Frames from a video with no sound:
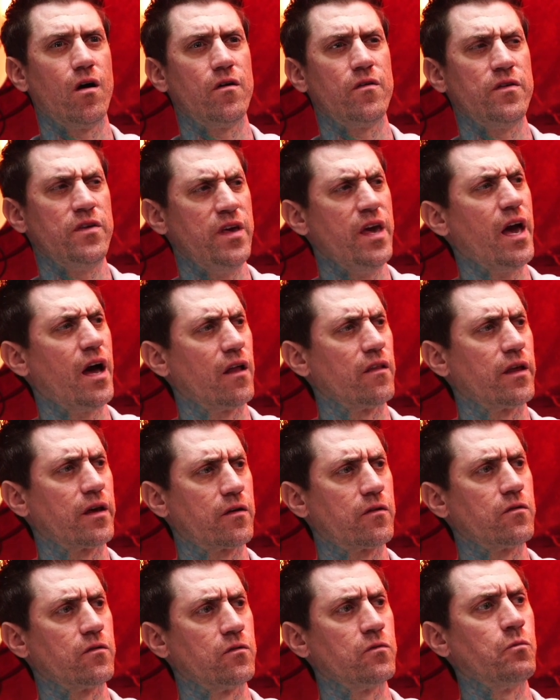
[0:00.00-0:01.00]

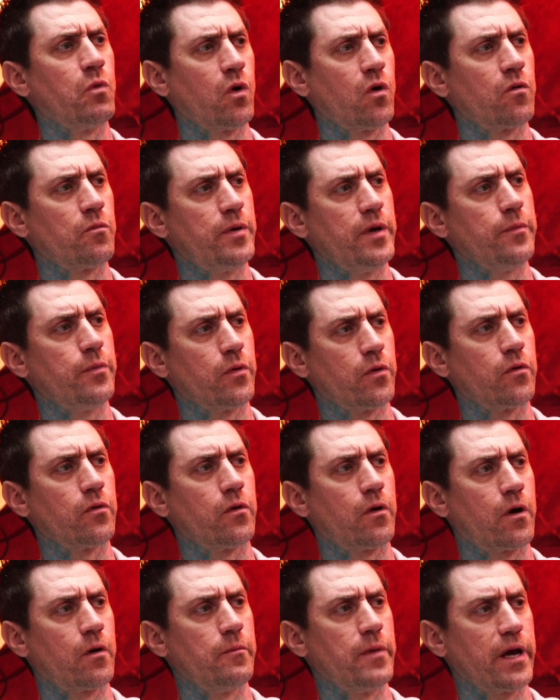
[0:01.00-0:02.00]
Yeah, more people
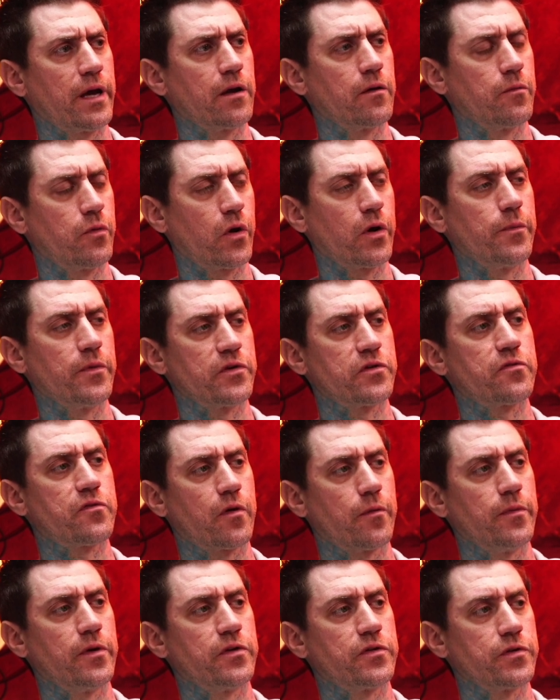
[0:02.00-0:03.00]
are making appointments
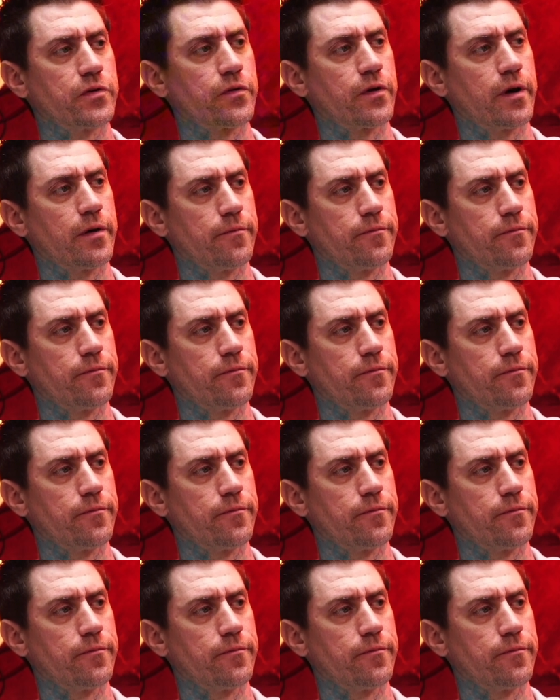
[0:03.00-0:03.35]
from Instagram.